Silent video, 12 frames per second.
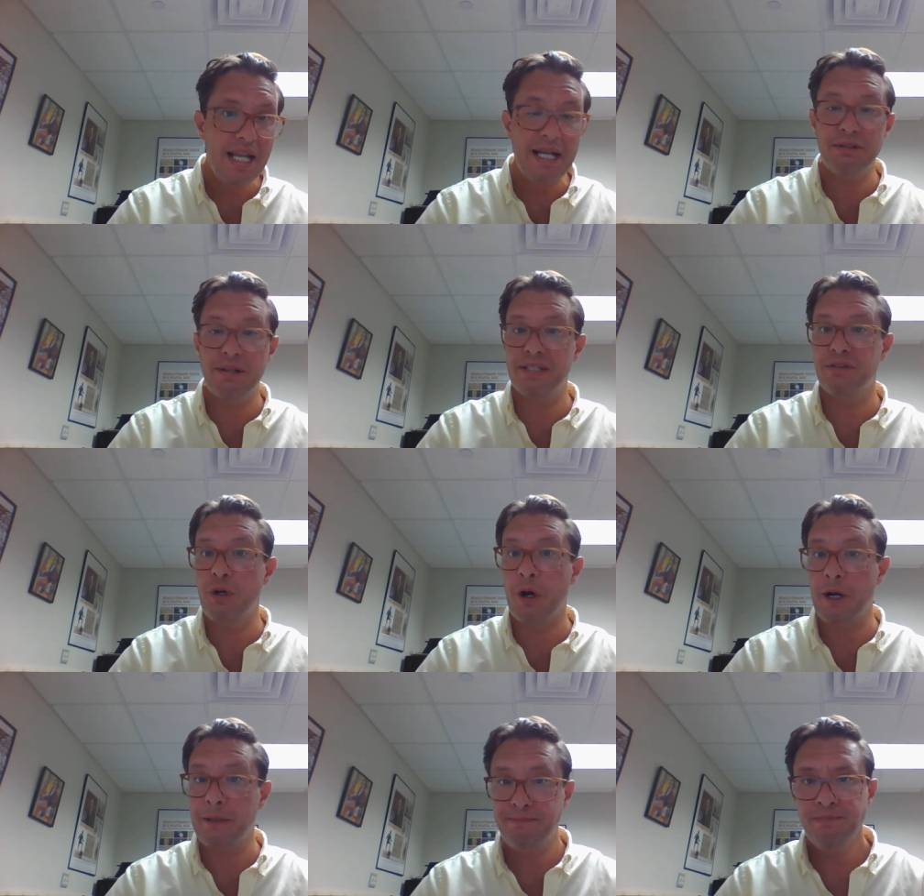So that's New
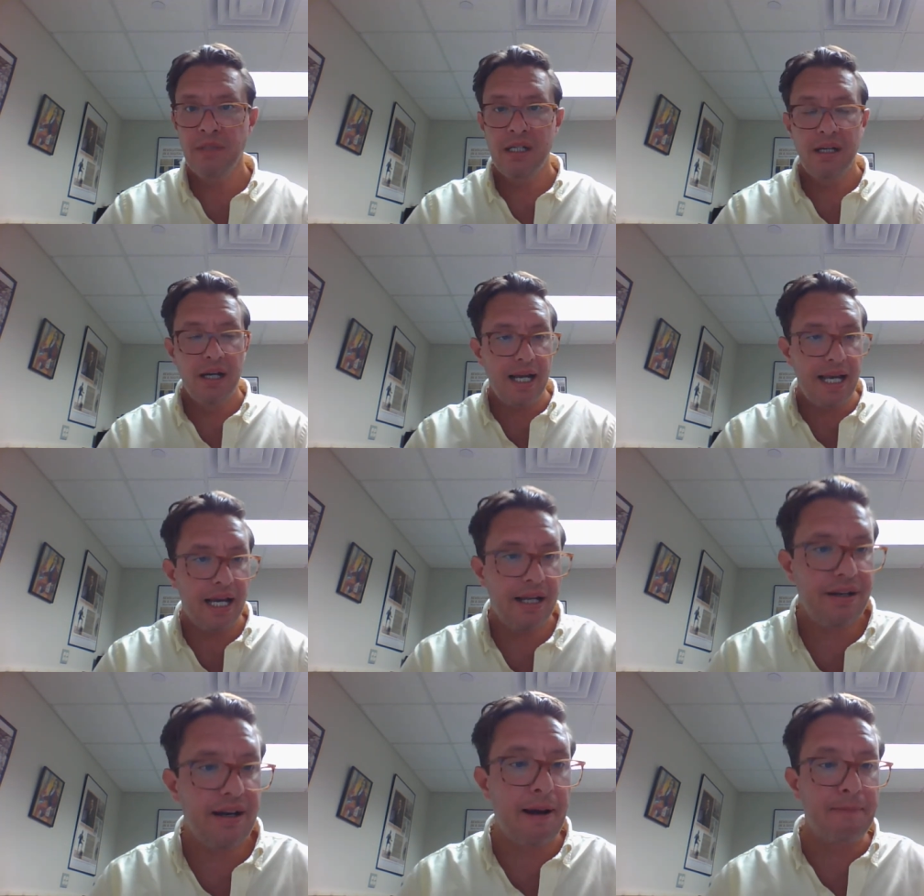York. And